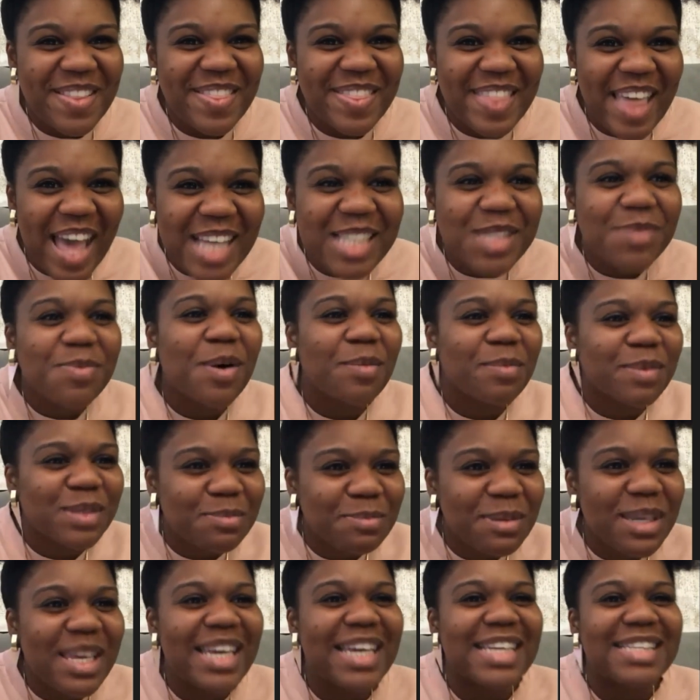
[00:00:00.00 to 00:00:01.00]
That's what
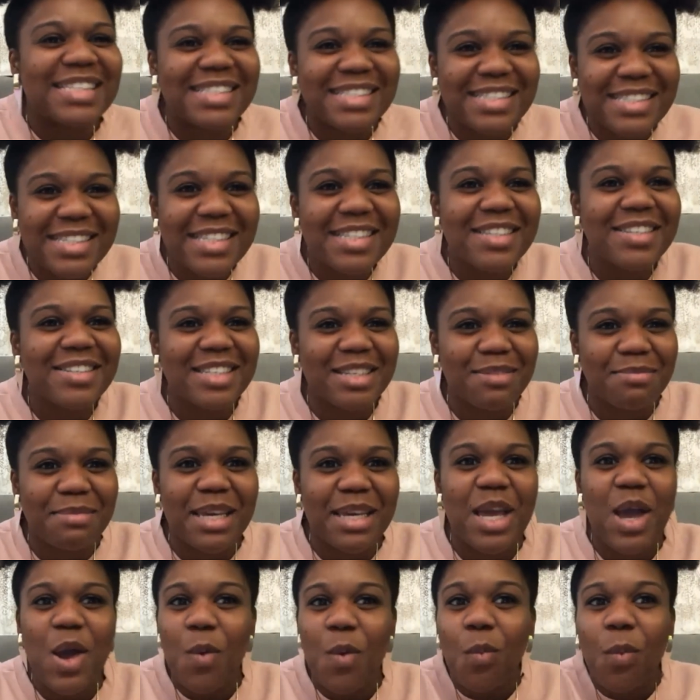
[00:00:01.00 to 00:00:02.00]
was being instilled in
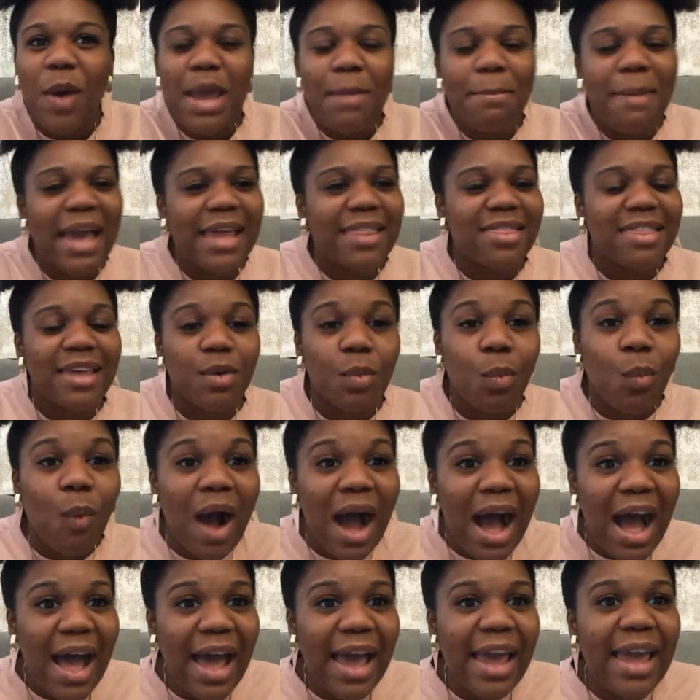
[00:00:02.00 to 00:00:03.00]
me way back then.
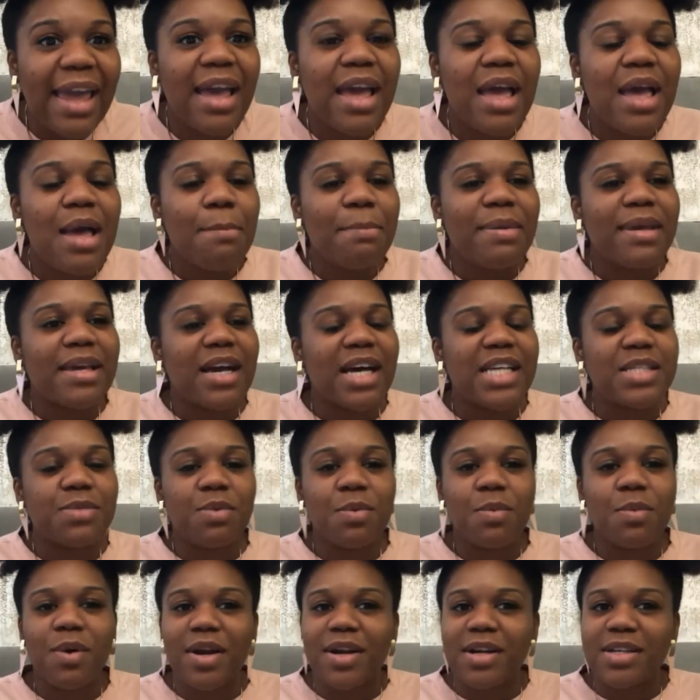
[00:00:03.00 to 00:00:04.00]
Why? Because
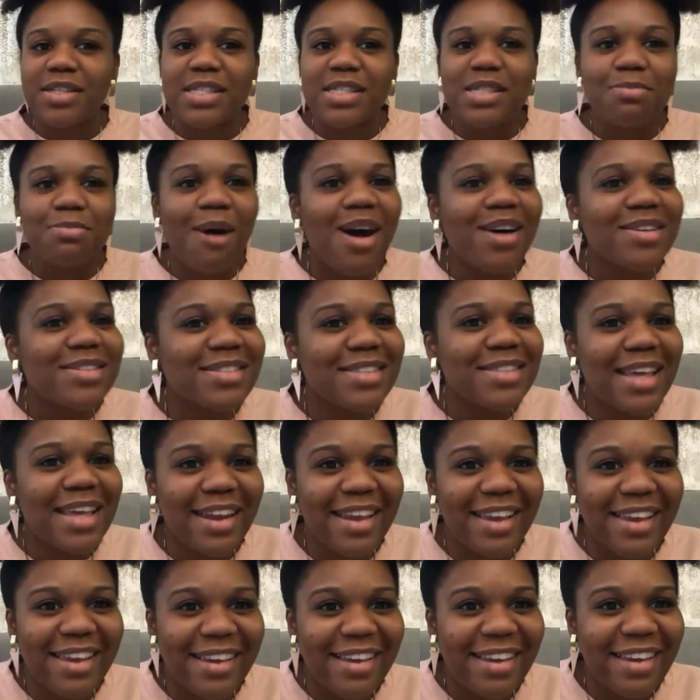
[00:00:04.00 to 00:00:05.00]
we were in a small
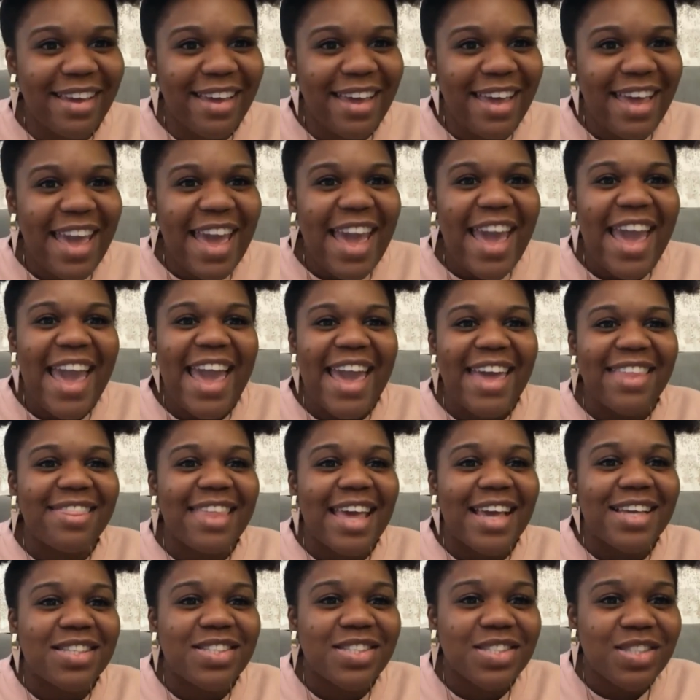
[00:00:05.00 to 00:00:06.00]
setting and
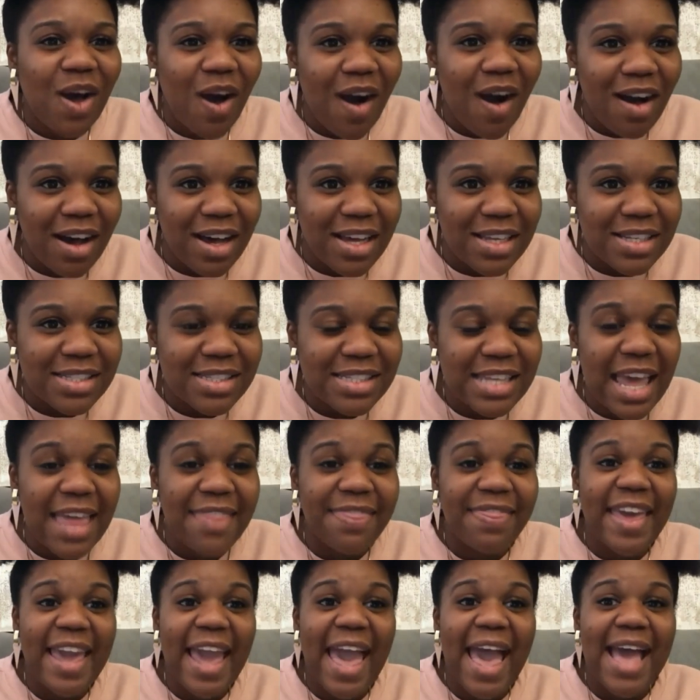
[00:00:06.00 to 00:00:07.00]
they saw us
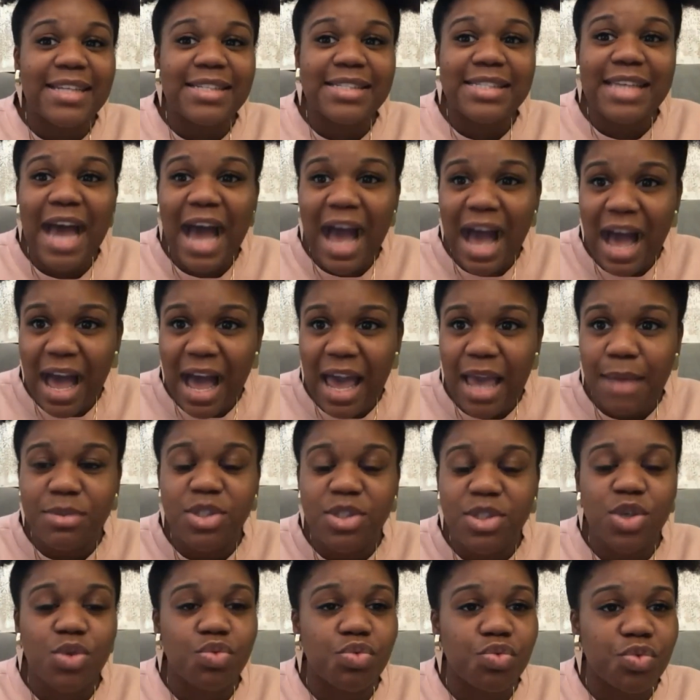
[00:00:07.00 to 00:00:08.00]
and they had time
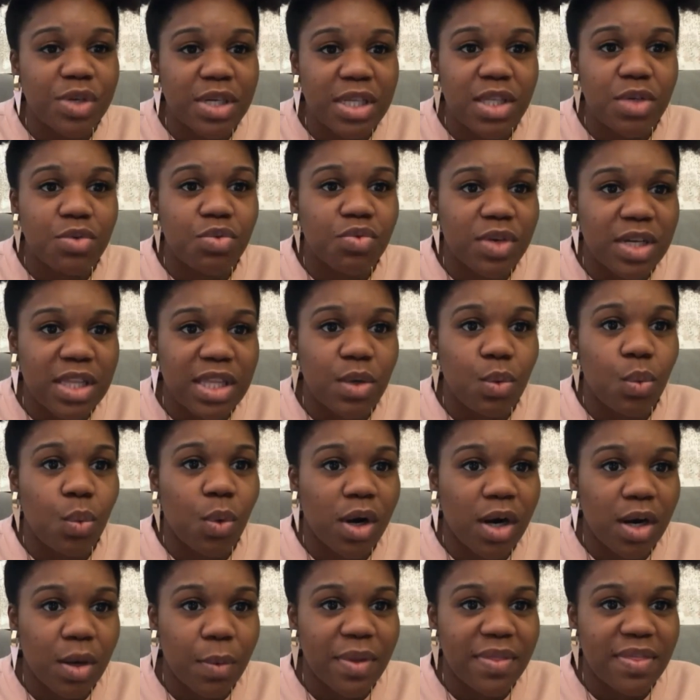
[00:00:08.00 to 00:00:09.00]
to really, really
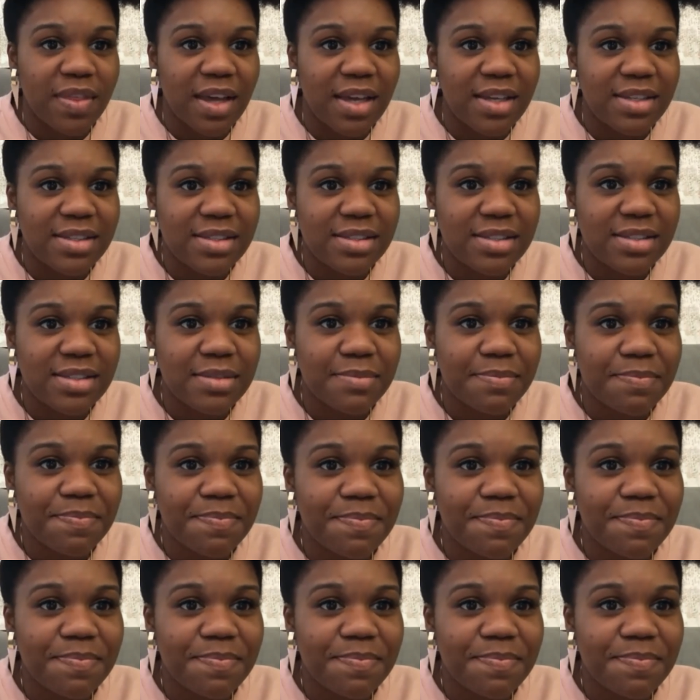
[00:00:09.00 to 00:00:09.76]
work with us.